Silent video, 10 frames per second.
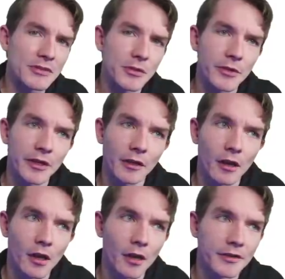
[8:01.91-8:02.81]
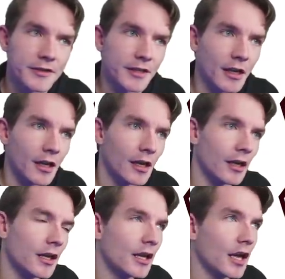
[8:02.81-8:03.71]
doing on
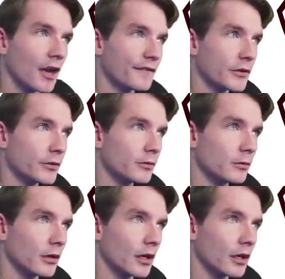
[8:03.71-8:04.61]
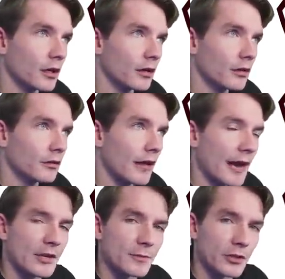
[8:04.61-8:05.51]
a few
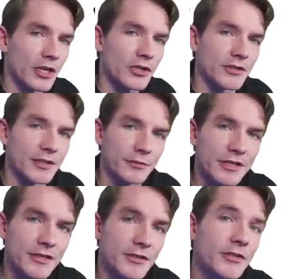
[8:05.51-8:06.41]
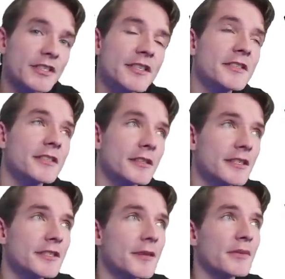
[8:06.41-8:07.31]
animation productions as of recent. So this
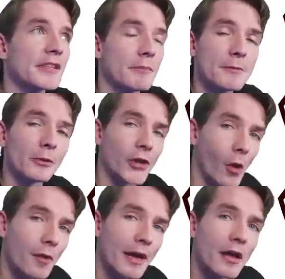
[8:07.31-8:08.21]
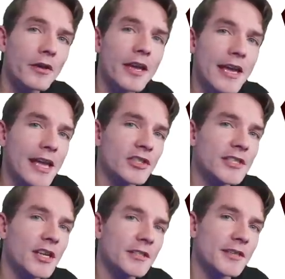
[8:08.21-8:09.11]
is something that people know about. It's just
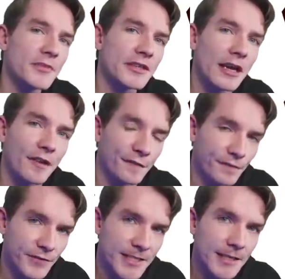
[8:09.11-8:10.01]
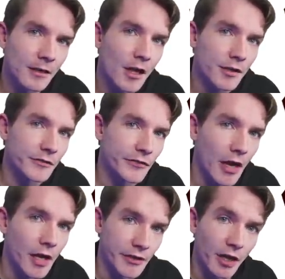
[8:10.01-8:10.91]
not something that I see a lot of
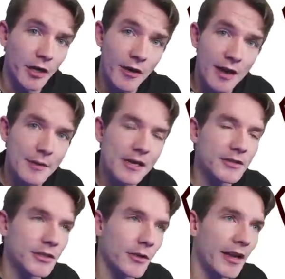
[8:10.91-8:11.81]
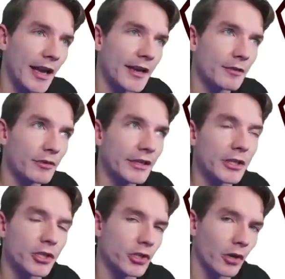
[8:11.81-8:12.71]
younger animators doing, and it really
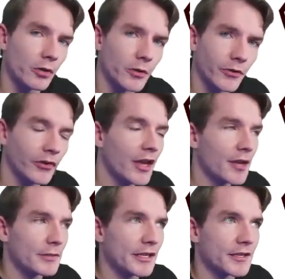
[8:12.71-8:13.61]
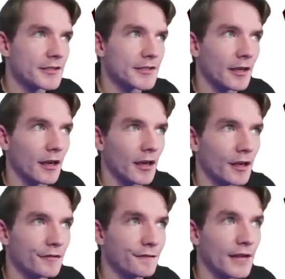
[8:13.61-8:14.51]
shows because
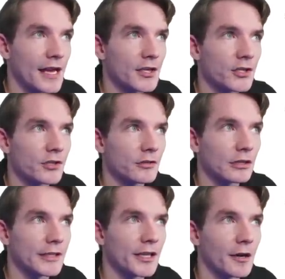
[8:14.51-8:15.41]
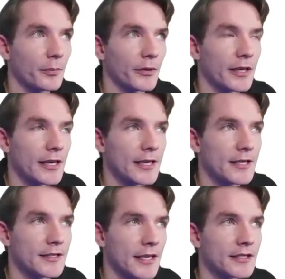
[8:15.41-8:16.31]
Flash cleanup
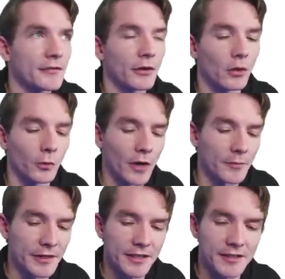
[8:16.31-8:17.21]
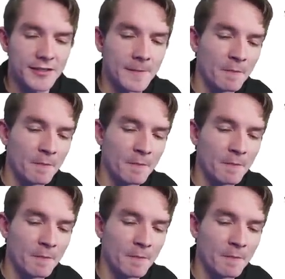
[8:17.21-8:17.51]
is a difficult one because